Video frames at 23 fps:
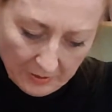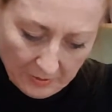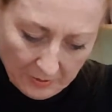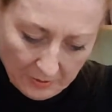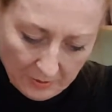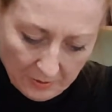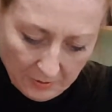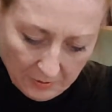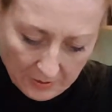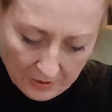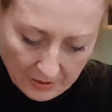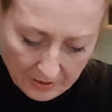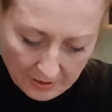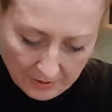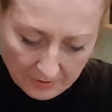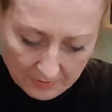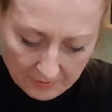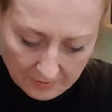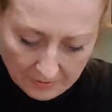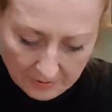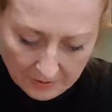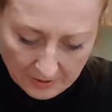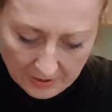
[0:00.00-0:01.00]
Do that,
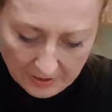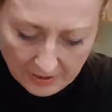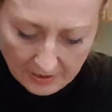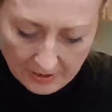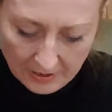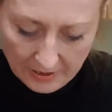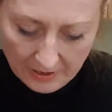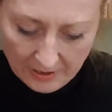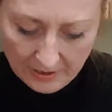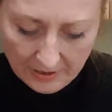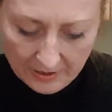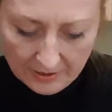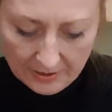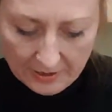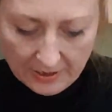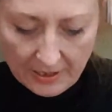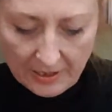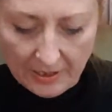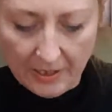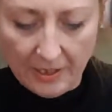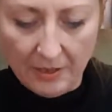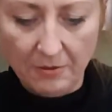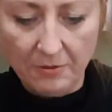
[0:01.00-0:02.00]

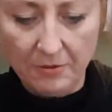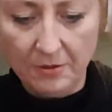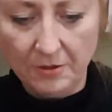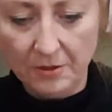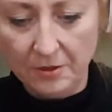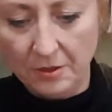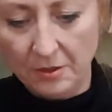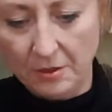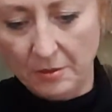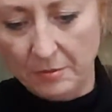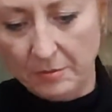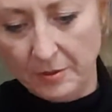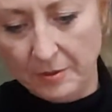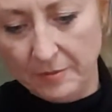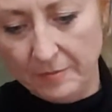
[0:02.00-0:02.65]
tack it on top.